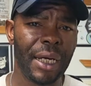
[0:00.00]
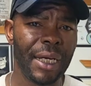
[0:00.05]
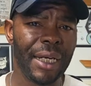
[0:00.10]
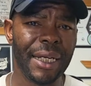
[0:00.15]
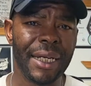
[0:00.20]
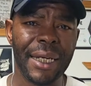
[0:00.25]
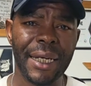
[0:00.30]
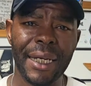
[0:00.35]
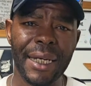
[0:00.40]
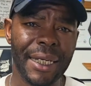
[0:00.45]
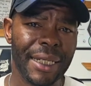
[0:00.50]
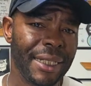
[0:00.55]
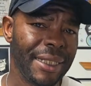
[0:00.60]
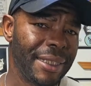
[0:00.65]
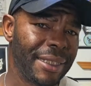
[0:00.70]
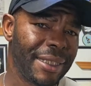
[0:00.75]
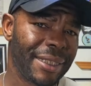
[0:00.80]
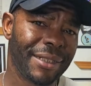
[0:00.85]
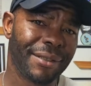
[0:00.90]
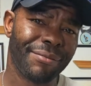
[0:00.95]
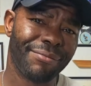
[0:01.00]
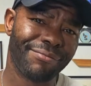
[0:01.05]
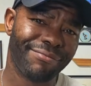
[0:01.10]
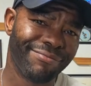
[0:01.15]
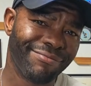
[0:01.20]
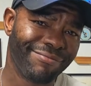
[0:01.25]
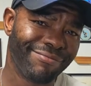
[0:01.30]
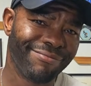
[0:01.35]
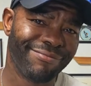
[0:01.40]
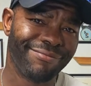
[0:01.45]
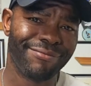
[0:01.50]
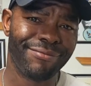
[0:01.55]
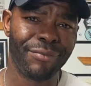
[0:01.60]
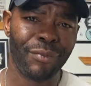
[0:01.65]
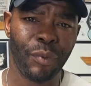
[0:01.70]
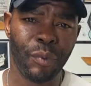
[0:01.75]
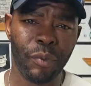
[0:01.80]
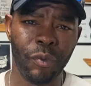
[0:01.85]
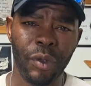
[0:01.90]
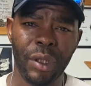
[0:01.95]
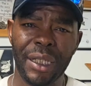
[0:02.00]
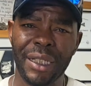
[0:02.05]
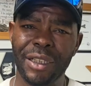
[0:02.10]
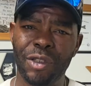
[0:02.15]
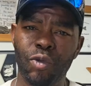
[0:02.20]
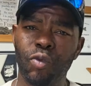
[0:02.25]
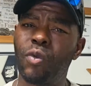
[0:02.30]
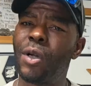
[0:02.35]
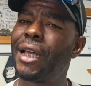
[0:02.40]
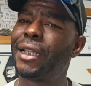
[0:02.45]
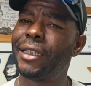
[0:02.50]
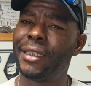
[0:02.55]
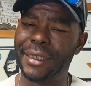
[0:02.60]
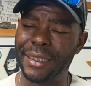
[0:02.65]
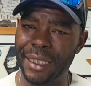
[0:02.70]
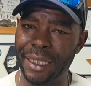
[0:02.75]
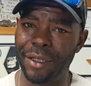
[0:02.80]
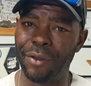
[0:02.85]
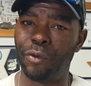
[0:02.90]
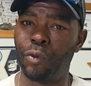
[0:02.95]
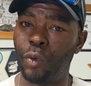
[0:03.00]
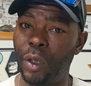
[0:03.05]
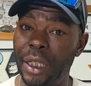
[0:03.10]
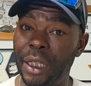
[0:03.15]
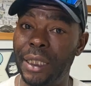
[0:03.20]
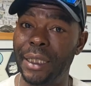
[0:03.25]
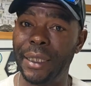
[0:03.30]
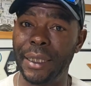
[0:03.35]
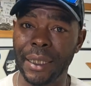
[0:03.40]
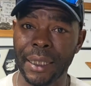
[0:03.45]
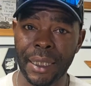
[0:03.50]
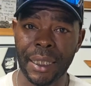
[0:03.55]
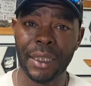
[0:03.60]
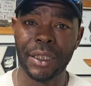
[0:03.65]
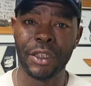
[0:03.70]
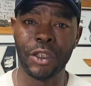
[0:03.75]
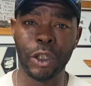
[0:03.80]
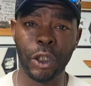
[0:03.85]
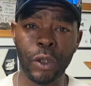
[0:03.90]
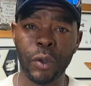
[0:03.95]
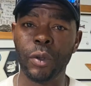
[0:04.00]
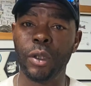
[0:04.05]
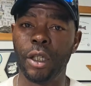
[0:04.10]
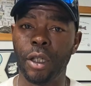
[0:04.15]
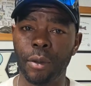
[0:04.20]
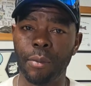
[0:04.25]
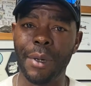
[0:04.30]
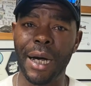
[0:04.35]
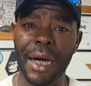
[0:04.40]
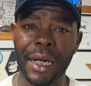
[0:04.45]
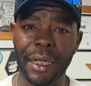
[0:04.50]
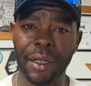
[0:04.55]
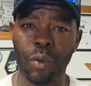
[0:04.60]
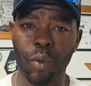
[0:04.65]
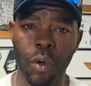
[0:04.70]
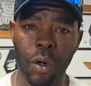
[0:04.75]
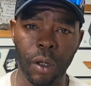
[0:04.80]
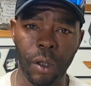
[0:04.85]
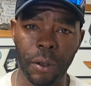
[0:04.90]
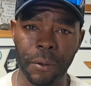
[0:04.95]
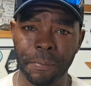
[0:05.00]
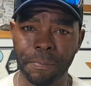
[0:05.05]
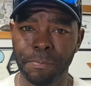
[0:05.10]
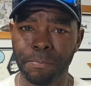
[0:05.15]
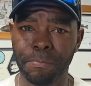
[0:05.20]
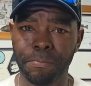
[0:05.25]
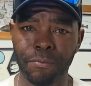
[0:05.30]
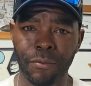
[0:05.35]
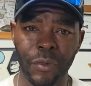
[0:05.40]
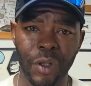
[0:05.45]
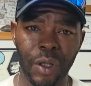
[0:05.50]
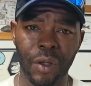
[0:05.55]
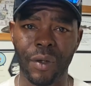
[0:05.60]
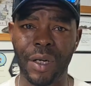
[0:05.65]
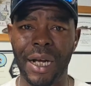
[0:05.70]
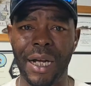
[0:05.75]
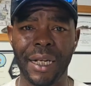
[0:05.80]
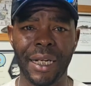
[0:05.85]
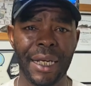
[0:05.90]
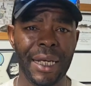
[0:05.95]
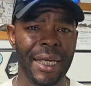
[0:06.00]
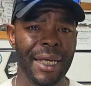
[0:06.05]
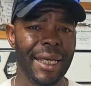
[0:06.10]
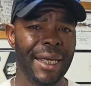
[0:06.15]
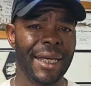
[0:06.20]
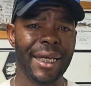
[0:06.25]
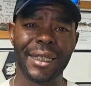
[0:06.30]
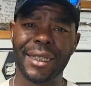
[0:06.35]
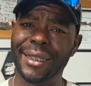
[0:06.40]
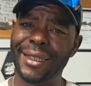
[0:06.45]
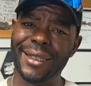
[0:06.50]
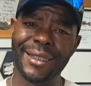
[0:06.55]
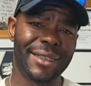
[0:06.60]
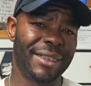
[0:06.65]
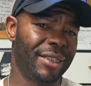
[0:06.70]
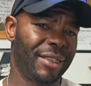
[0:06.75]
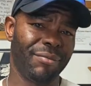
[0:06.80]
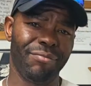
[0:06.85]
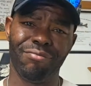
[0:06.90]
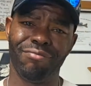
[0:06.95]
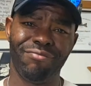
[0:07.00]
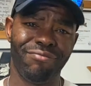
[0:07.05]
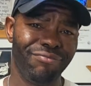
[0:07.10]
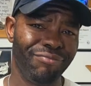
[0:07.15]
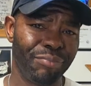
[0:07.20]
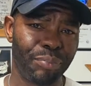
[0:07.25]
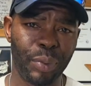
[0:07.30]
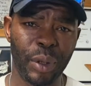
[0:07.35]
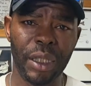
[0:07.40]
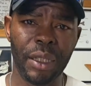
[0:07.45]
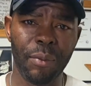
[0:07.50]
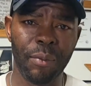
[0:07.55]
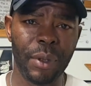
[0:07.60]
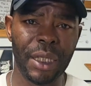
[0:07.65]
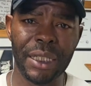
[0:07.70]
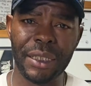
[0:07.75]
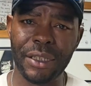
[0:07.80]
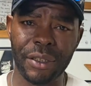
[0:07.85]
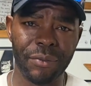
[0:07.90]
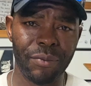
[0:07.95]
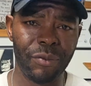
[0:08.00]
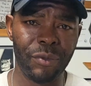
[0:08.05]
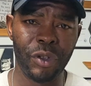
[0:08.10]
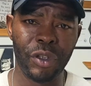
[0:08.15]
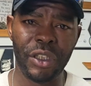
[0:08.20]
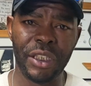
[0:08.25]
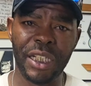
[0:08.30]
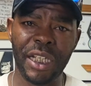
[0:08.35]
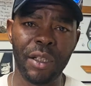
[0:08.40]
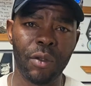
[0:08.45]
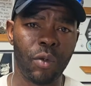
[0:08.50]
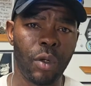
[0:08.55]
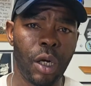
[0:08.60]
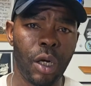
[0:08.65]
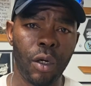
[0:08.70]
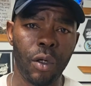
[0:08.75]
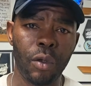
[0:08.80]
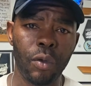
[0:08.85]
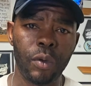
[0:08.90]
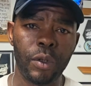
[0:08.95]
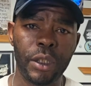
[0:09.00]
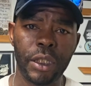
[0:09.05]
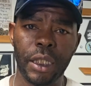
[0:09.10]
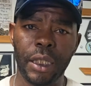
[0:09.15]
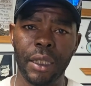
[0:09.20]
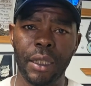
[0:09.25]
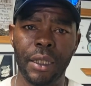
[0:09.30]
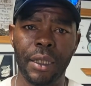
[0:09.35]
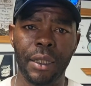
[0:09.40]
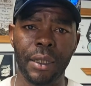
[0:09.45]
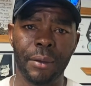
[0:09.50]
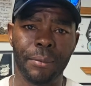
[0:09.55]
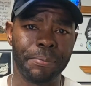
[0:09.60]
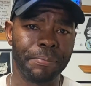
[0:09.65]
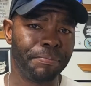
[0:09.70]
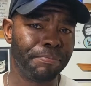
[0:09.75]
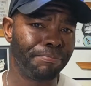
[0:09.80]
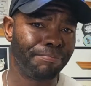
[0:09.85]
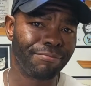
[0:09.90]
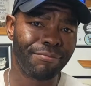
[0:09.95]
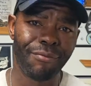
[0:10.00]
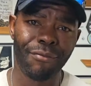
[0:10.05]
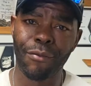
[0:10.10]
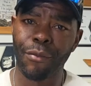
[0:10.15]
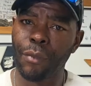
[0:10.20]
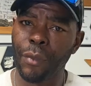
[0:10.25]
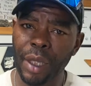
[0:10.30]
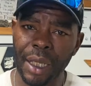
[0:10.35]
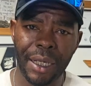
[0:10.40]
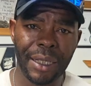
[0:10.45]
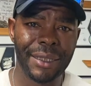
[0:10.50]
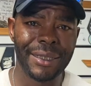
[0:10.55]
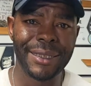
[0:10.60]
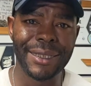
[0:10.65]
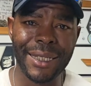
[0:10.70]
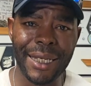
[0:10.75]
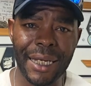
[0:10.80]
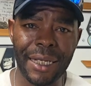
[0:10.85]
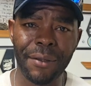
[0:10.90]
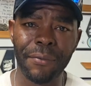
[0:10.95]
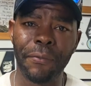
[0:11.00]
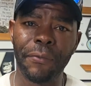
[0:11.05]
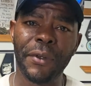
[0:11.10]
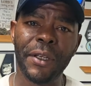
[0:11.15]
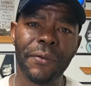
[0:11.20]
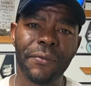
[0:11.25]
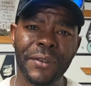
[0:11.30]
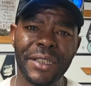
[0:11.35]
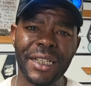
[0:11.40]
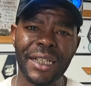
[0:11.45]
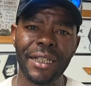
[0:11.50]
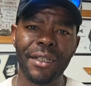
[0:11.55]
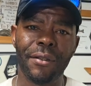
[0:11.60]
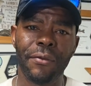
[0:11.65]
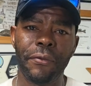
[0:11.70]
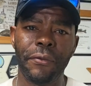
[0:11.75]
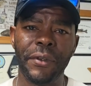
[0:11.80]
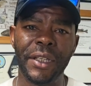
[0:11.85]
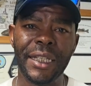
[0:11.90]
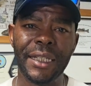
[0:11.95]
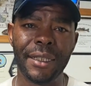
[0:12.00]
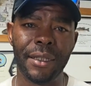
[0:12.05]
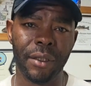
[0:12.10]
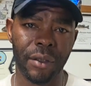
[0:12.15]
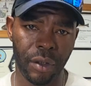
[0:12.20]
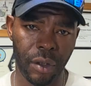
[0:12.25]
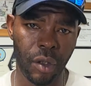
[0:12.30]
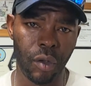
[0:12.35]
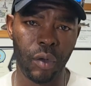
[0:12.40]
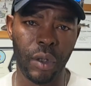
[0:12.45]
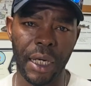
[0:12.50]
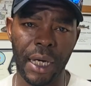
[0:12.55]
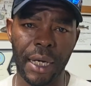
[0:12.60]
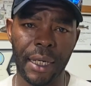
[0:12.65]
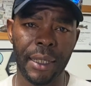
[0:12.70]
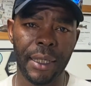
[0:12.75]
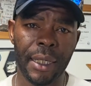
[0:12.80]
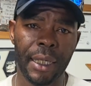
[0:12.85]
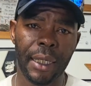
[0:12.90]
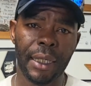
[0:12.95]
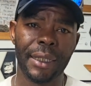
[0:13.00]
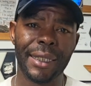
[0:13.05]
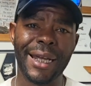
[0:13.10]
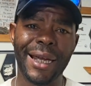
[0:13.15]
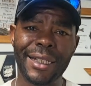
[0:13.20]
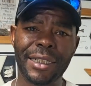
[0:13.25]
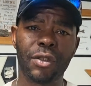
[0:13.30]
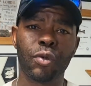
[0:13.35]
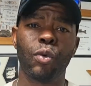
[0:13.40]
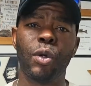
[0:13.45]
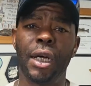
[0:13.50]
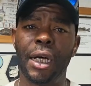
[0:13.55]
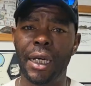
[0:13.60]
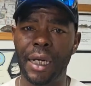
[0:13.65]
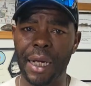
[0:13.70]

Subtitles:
is is relative really to your body of water. All right. It's pretty much 0 to 10, 15 feet. Okay. That's what